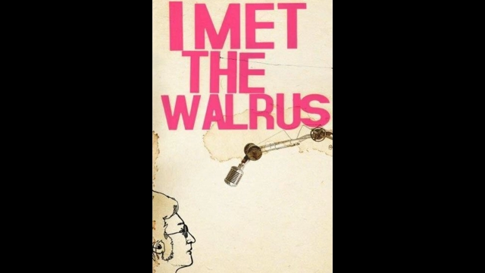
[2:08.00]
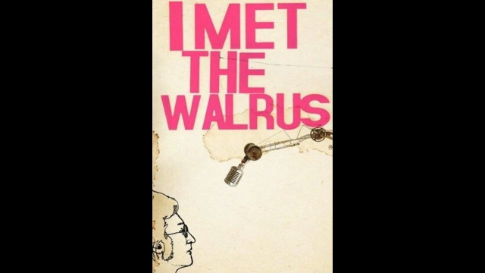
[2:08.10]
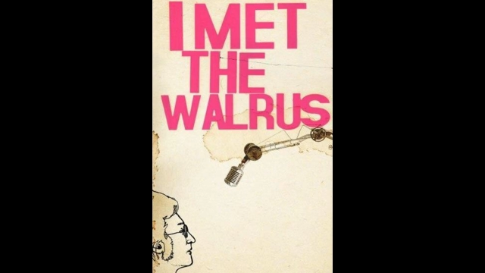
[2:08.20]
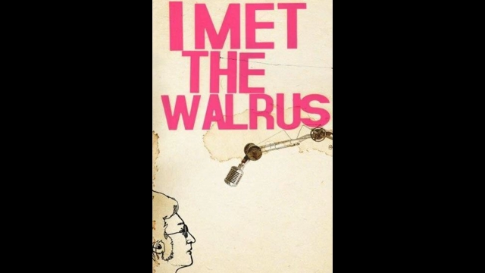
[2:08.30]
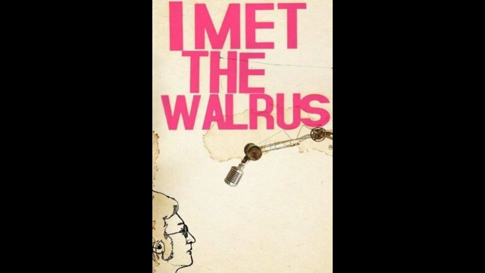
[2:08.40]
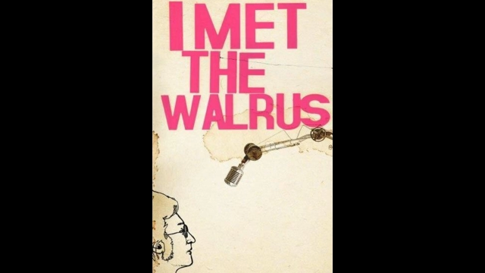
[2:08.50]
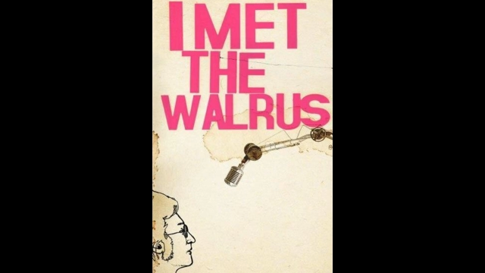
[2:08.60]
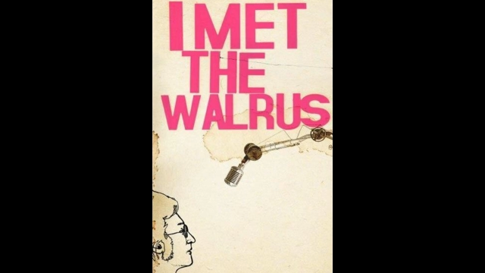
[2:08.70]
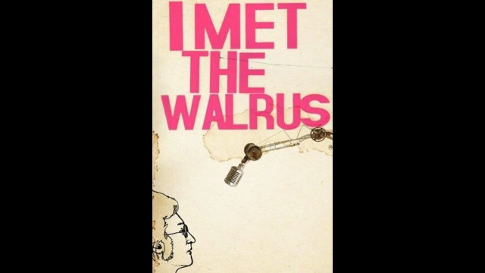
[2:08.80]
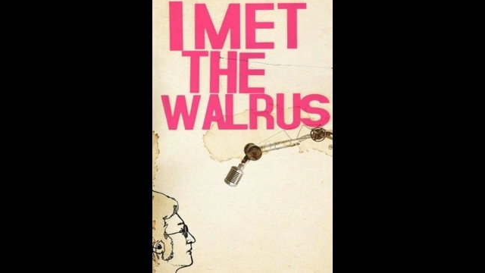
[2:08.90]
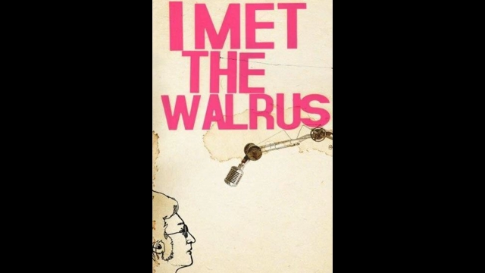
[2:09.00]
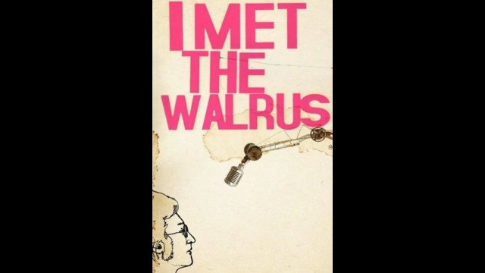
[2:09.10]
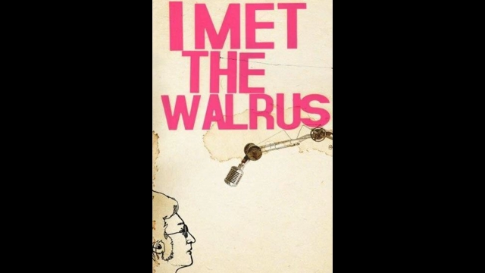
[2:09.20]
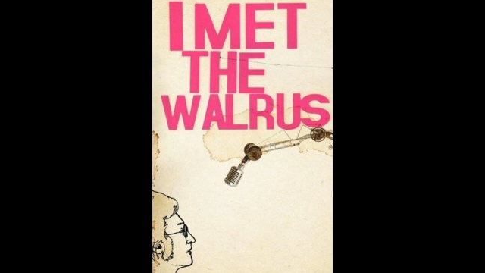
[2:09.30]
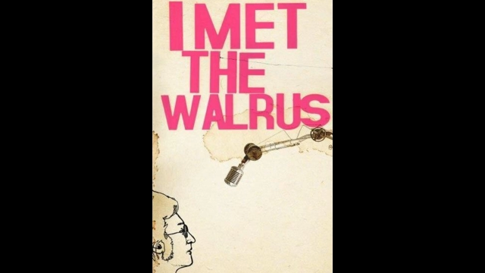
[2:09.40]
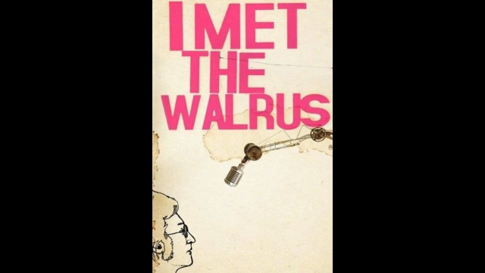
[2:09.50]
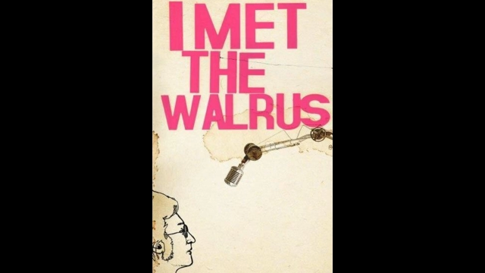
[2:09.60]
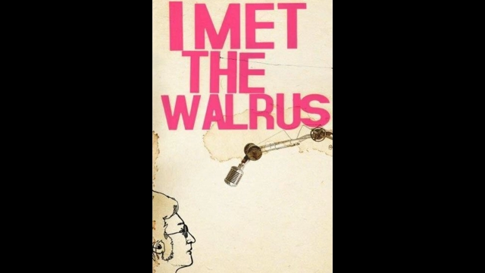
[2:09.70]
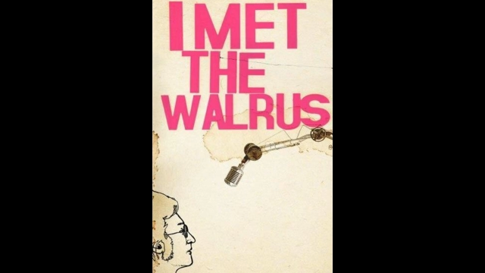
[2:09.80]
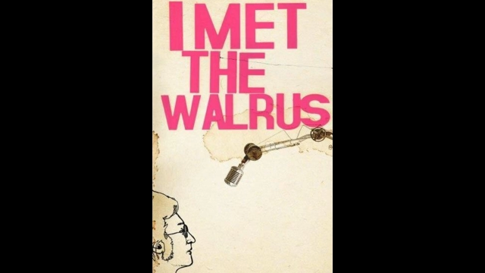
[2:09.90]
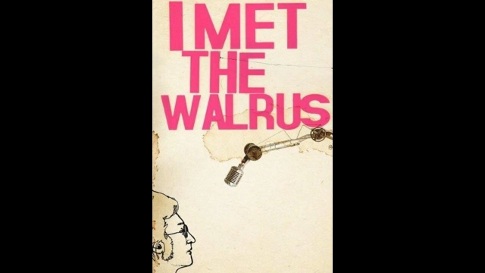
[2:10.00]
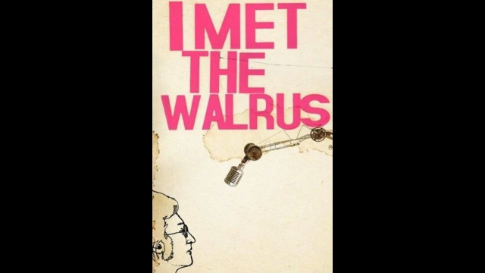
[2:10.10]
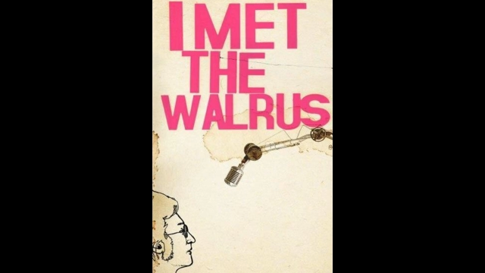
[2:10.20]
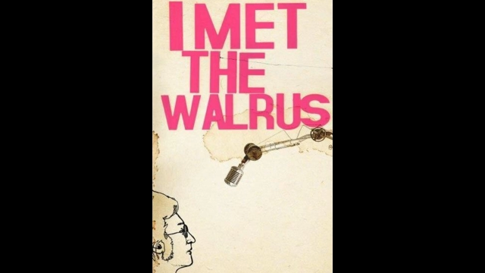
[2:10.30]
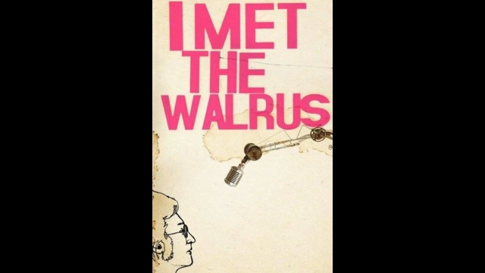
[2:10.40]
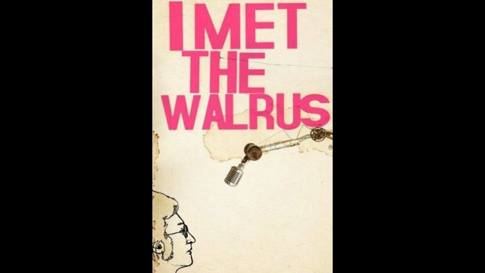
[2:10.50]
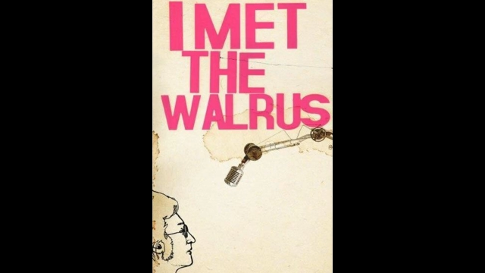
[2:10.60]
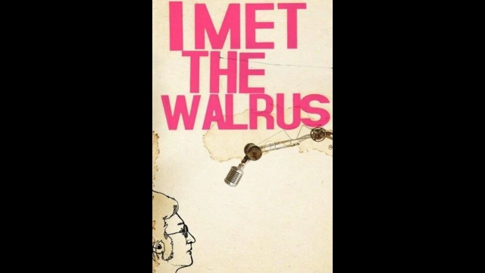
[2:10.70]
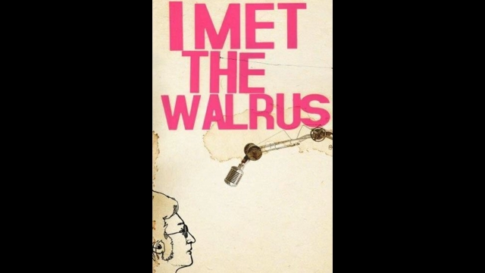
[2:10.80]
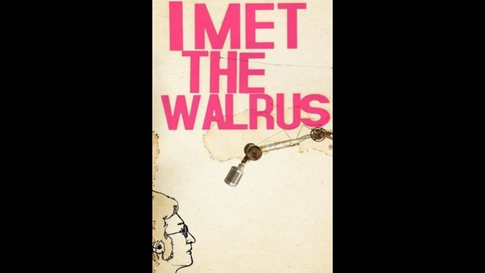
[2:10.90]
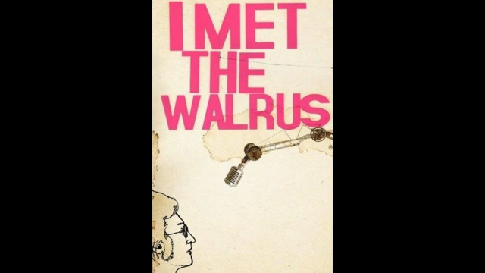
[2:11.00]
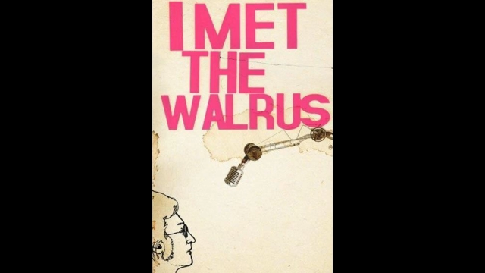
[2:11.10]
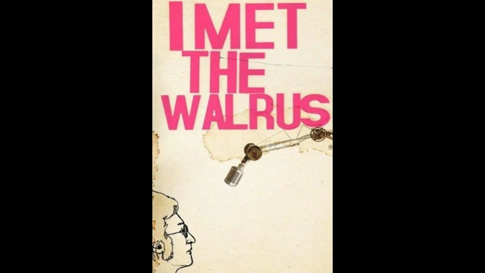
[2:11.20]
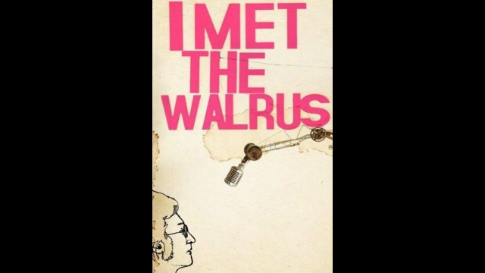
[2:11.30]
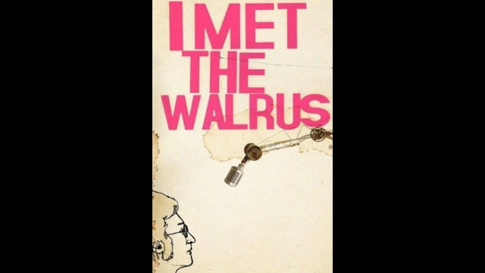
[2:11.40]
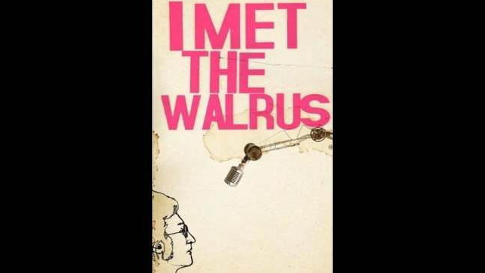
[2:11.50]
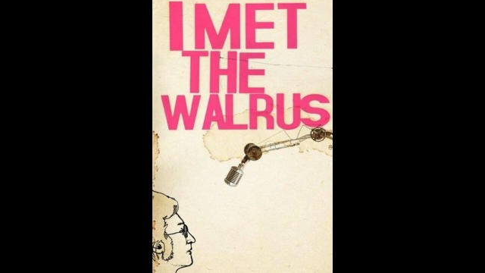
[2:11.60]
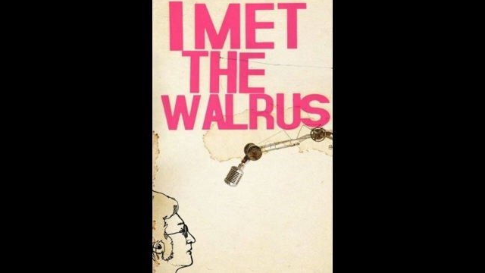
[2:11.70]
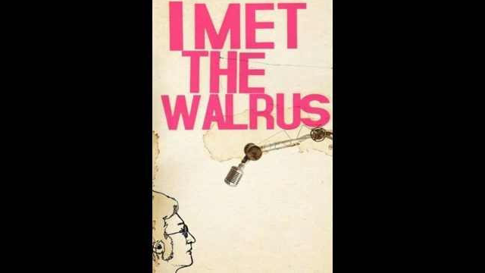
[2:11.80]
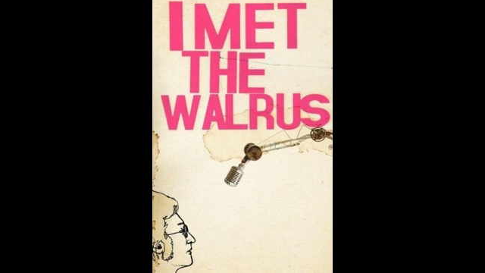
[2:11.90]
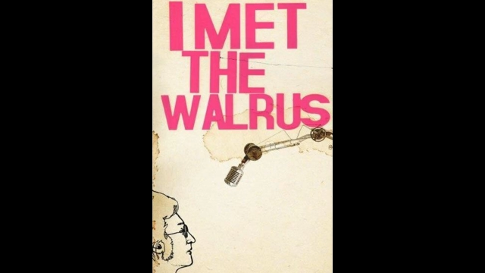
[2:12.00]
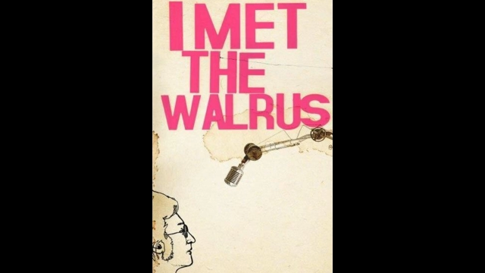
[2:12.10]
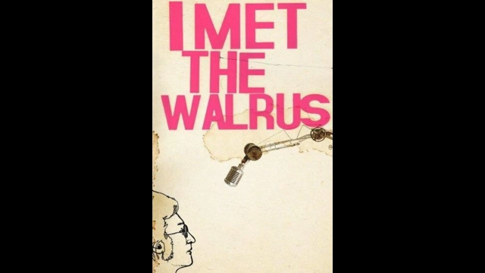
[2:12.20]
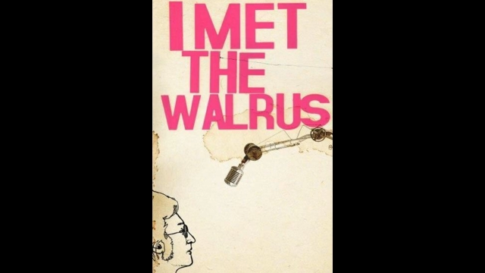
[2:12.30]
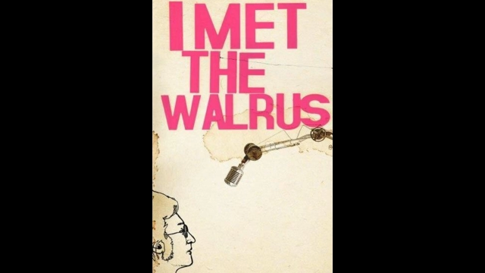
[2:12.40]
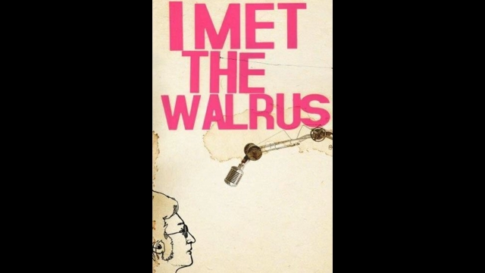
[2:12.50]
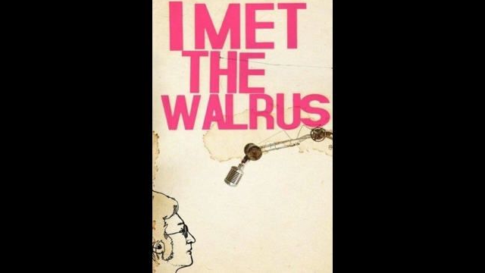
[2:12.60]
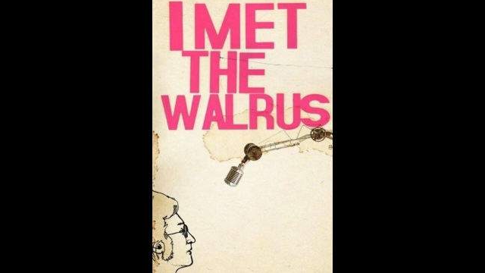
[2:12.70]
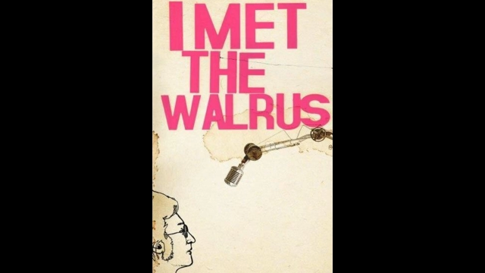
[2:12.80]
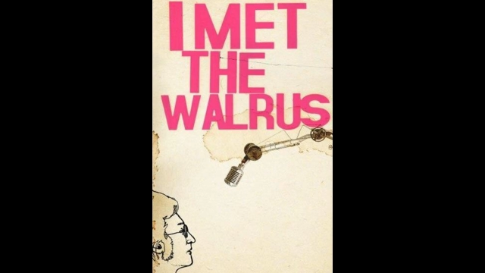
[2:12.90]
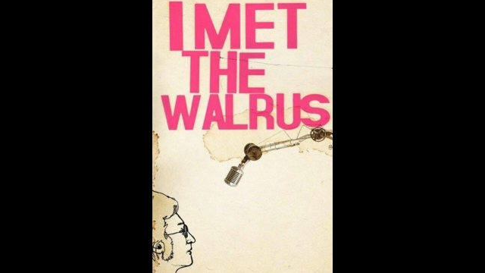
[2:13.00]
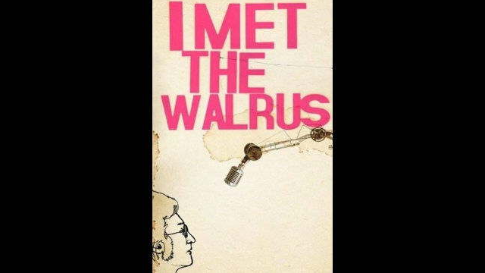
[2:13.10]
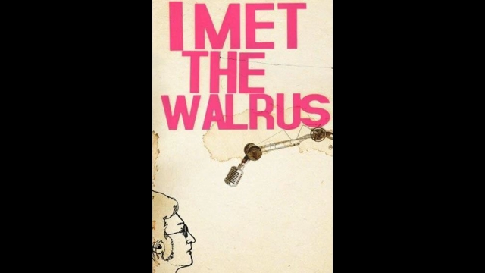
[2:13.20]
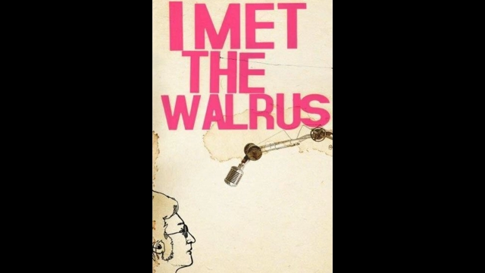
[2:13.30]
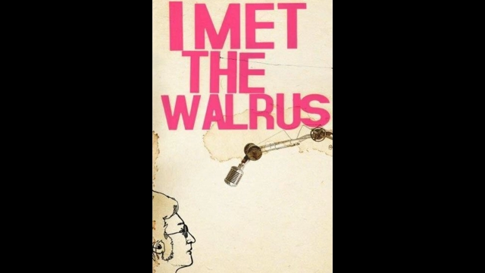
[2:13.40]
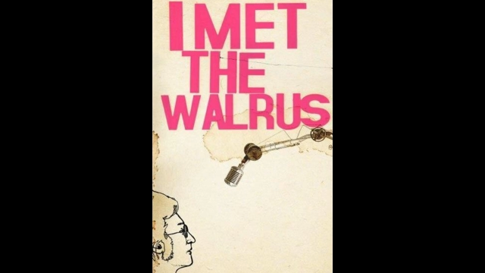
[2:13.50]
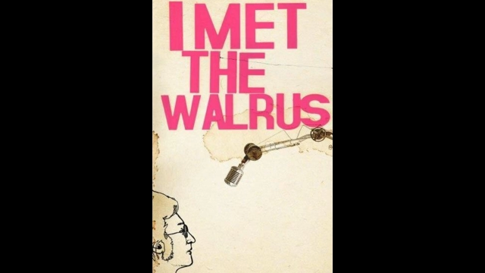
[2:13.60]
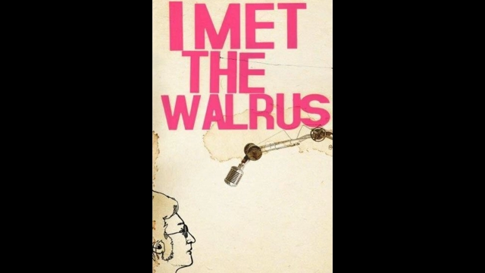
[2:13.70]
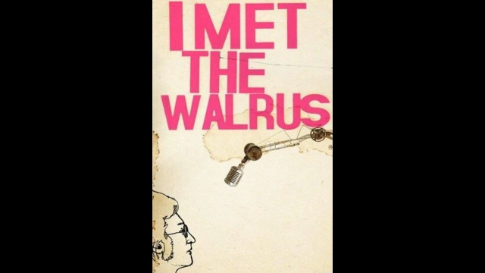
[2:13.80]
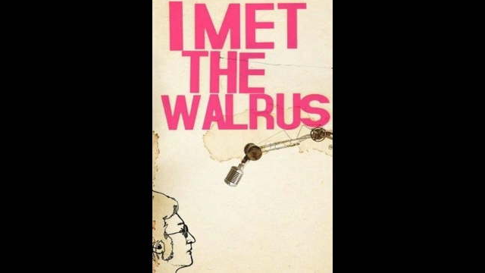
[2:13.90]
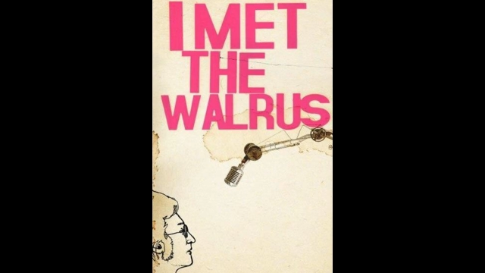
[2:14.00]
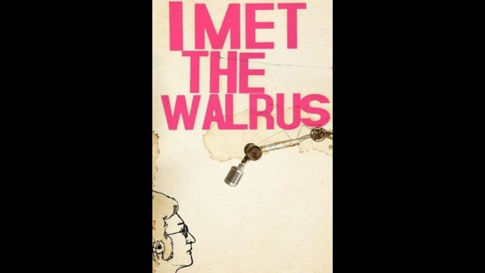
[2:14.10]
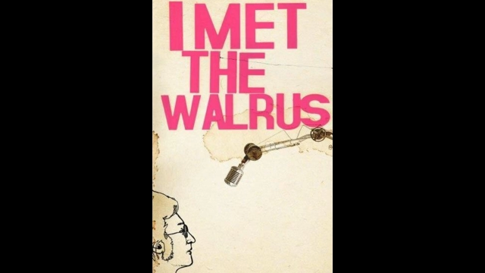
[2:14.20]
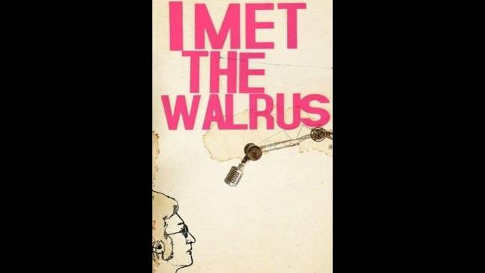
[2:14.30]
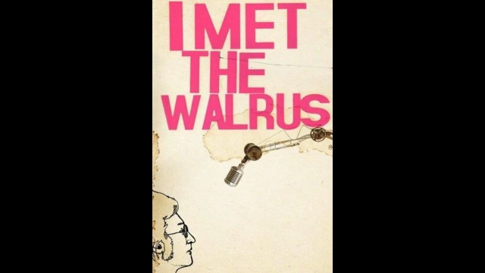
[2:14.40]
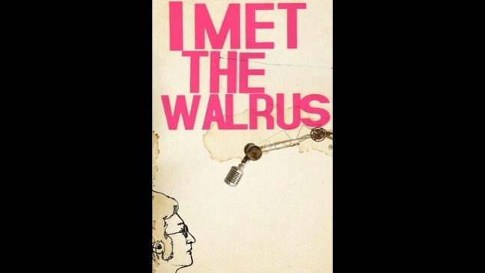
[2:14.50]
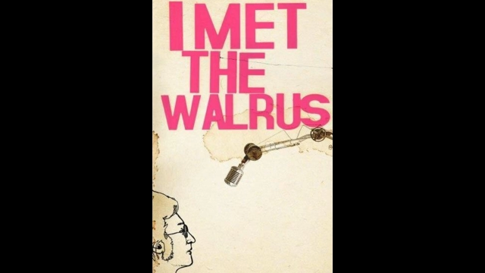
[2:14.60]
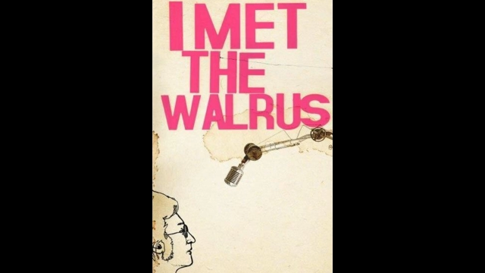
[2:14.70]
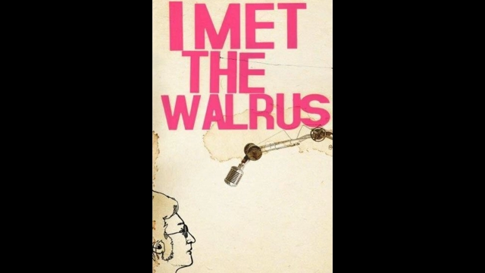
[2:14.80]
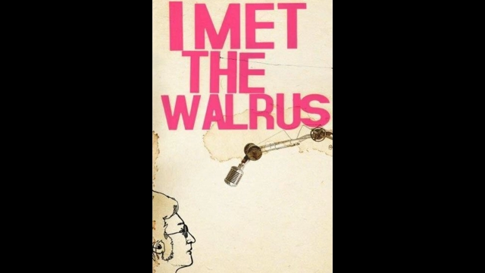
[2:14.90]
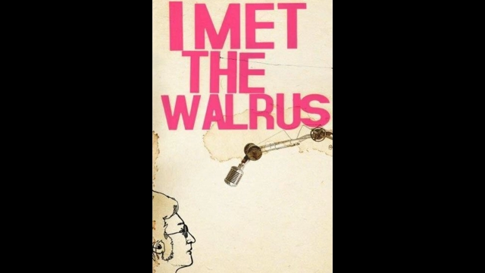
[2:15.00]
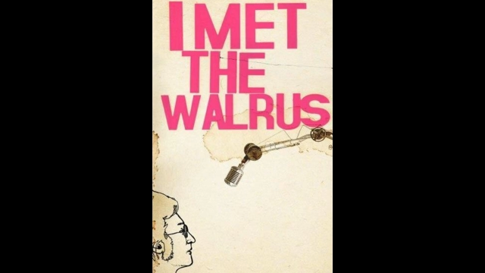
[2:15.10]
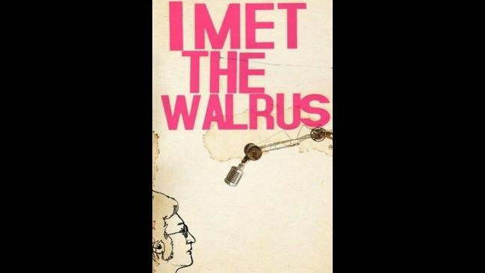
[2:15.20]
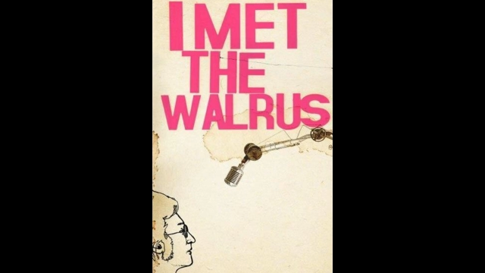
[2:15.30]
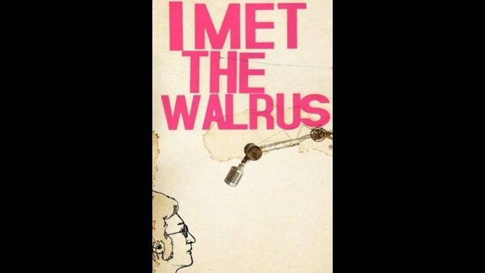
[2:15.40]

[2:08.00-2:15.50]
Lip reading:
(no speaker visible)